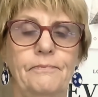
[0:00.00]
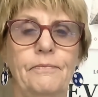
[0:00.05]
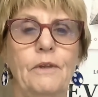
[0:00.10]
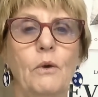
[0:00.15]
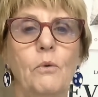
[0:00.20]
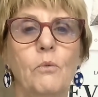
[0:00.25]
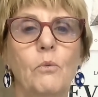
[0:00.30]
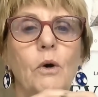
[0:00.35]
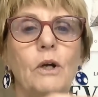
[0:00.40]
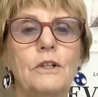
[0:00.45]

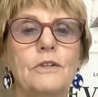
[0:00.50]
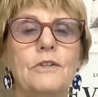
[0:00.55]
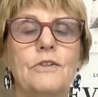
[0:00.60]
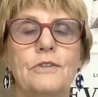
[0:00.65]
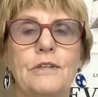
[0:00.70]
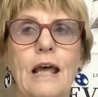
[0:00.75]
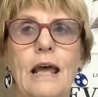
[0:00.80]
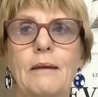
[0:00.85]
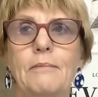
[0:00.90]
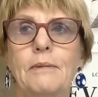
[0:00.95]
What does
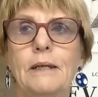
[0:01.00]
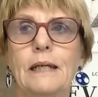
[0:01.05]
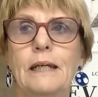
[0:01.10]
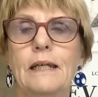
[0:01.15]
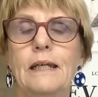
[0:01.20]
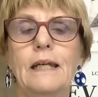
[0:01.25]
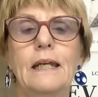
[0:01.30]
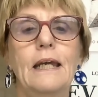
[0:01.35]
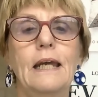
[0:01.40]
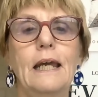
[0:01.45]
that mean?
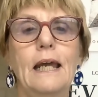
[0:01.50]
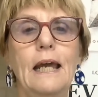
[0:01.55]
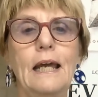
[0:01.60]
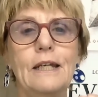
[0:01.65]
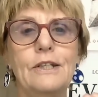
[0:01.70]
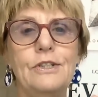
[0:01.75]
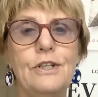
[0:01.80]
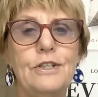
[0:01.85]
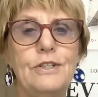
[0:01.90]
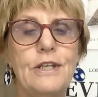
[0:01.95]

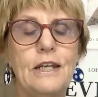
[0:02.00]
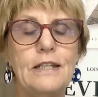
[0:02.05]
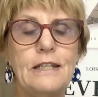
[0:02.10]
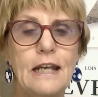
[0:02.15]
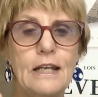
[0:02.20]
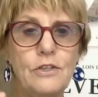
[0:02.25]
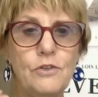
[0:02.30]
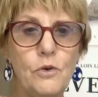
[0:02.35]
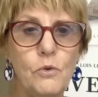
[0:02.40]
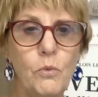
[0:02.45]
She says,
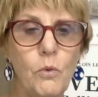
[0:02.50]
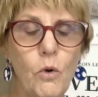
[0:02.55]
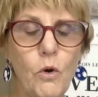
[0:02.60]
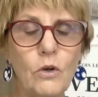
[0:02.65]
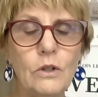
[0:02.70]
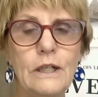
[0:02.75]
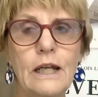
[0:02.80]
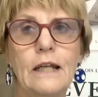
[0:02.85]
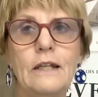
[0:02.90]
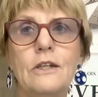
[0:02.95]
as you
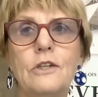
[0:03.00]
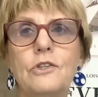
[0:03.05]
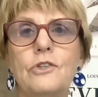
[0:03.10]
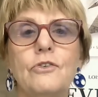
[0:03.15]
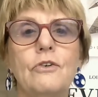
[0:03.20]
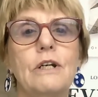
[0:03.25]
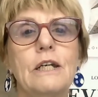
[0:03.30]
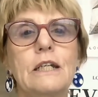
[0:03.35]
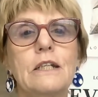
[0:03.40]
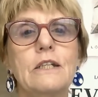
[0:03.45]
walk down the
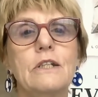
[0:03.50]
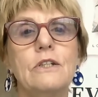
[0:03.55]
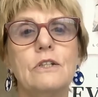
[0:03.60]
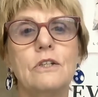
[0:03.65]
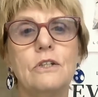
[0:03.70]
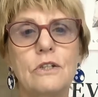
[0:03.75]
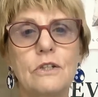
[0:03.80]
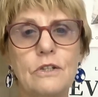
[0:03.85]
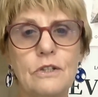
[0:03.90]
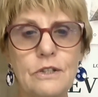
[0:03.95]
street,
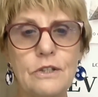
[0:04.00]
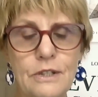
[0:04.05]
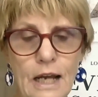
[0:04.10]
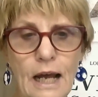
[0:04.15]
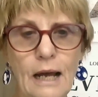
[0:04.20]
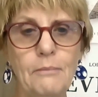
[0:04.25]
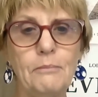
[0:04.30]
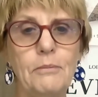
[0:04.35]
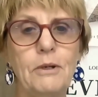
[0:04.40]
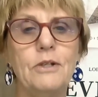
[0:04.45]

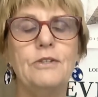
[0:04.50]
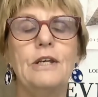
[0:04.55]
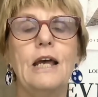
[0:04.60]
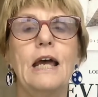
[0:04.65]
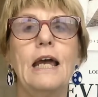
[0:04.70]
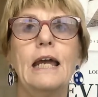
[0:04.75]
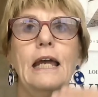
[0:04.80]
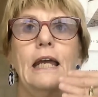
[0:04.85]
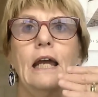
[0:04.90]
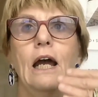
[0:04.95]
start by
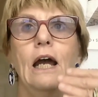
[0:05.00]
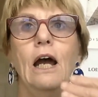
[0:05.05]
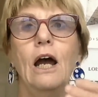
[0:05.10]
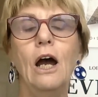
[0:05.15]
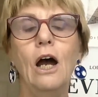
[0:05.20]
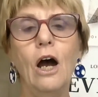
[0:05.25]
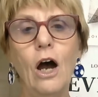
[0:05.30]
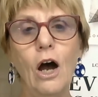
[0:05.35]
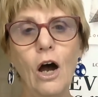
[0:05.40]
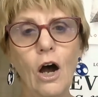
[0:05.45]
saying,
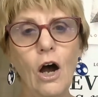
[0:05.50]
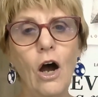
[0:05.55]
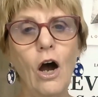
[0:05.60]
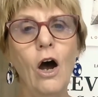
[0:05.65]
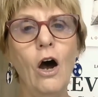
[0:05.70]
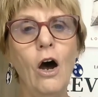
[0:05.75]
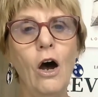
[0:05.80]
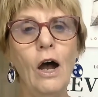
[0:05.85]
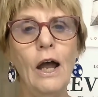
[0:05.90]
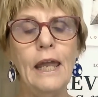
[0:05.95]

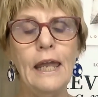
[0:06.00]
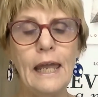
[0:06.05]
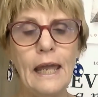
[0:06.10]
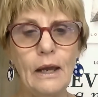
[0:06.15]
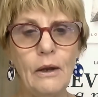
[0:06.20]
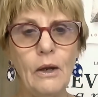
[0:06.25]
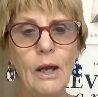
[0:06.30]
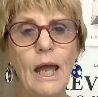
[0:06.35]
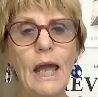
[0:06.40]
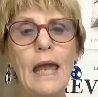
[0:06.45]
I
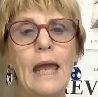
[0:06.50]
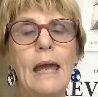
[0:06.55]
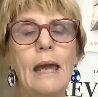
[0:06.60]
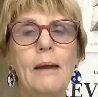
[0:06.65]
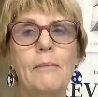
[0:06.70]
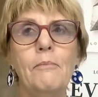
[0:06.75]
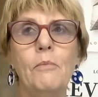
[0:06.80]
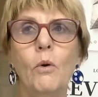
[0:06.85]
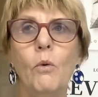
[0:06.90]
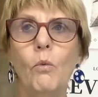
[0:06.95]

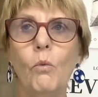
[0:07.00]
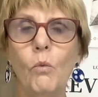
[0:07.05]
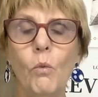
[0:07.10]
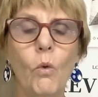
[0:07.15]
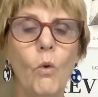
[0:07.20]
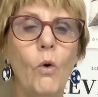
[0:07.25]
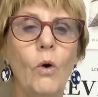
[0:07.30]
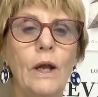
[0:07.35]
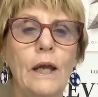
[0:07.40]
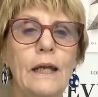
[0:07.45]
am
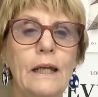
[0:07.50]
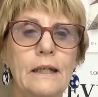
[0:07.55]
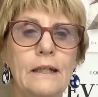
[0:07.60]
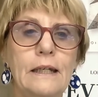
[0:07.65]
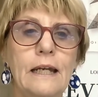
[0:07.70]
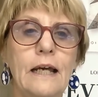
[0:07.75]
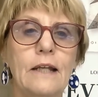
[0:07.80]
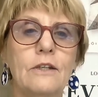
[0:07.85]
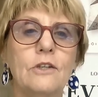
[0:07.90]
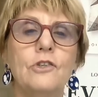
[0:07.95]
walking
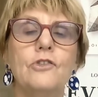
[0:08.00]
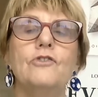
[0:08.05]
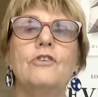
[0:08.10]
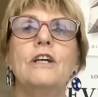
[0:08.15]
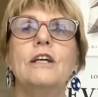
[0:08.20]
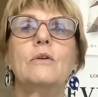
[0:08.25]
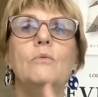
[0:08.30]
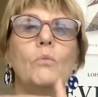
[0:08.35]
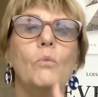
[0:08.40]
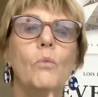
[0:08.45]
down the
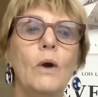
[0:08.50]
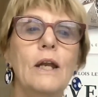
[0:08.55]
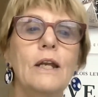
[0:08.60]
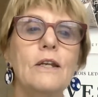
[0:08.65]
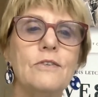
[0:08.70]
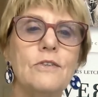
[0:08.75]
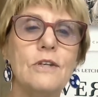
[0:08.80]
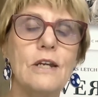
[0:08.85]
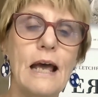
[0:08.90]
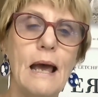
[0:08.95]
street. When
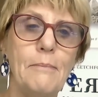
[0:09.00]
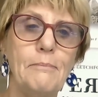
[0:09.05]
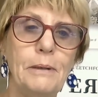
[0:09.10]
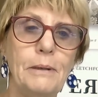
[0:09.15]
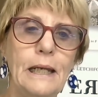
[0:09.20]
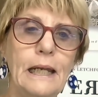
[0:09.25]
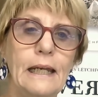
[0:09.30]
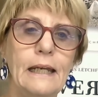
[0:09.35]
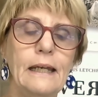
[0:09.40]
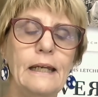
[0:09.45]
is it
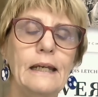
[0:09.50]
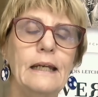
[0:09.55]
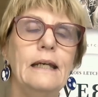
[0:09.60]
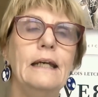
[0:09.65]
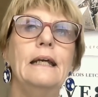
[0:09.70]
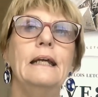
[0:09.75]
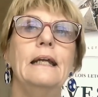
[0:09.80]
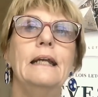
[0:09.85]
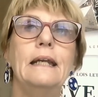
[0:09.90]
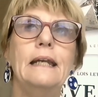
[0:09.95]
happening?
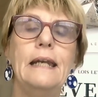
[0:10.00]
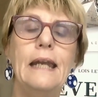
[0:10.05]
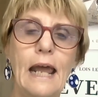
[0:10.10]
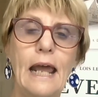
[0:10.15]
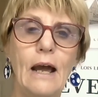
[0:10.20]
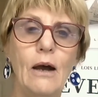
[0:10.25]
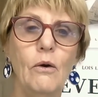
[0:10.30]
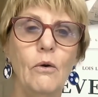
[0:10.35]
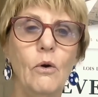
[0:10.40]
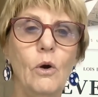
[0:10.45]

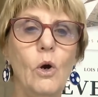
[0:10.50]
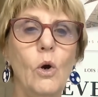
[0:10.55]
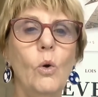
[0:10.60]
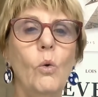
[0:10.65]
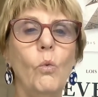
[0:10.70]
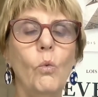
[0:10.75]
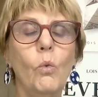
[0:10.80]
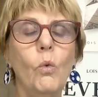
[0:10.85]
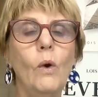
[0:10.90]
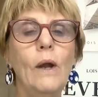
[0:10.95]
Now.
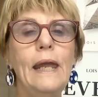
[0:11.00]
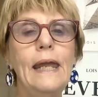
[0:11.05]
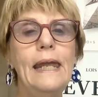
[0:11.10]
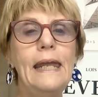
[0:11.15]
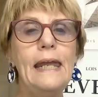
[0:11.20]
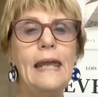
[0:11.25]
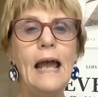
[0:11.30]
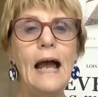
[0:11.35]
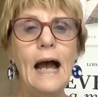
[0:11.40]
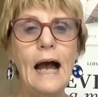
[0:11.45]

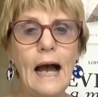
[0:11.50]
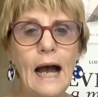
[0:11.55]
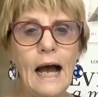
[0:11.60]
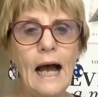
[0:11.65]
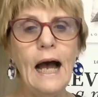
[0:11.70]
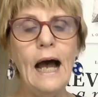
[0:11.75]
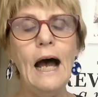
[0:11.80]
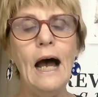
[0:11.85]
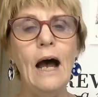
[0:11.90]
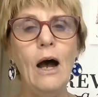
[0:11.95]
We
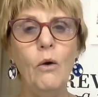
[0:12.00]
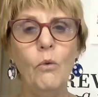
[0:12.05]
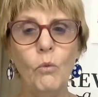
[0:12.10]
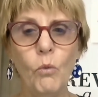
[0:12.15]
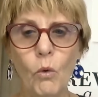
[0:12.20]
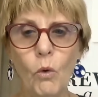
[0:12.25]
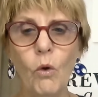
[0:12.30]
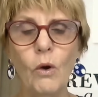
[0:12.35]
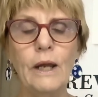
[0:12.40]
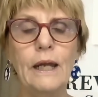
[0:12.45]
are
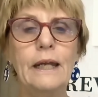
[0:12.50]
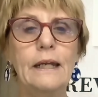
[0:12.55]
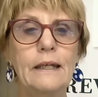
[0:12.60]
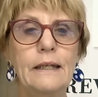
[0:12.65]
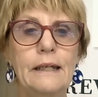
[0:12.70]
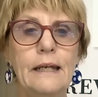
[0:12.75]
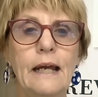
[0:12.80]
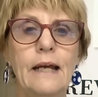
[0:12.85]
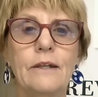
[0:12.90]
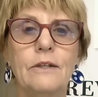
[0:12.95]
walking
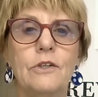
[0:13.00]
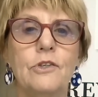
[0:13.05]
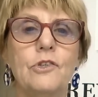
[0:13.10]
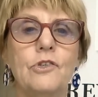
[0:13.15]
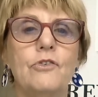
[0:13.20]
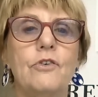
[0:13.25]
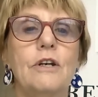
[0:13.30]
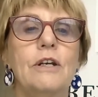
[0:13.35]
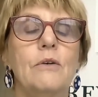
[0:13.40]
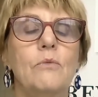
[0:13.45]
down the
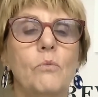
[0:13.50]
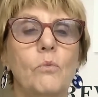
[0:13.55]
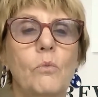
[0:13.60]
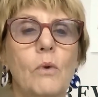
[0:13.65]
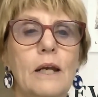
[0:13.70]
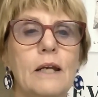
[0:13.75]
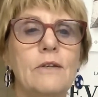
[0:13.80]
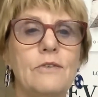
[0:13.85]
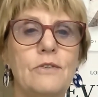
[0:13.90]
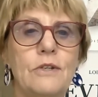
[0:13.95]
street.
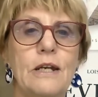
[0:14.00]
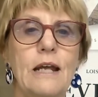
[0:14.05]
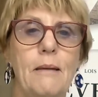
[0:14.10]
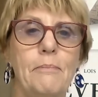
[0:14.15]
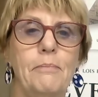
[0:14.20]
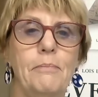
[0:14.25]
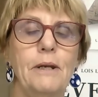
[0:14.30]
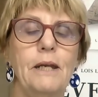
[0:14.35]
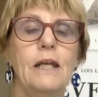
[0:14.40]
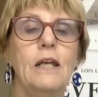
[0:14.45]
When is it
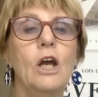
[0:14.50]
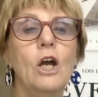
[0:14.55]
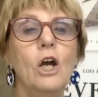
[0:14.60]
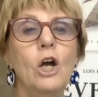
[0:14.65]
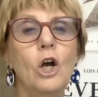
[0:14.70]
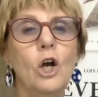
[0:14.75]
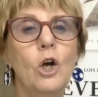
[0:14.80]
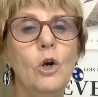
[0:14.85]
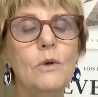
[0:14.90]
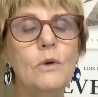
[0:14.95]
happening?
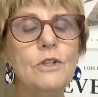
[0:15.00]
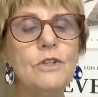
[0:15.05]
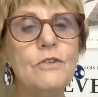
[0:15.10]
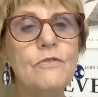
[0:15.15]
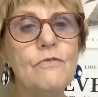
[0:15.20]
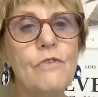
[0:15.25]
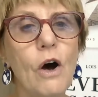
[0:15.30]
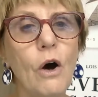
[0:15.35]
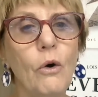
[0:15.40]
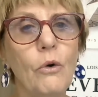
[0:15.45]
Who is
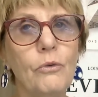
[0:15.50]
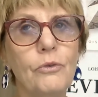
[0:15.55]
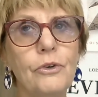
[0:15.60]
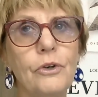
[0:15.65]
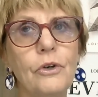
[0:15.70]
involved?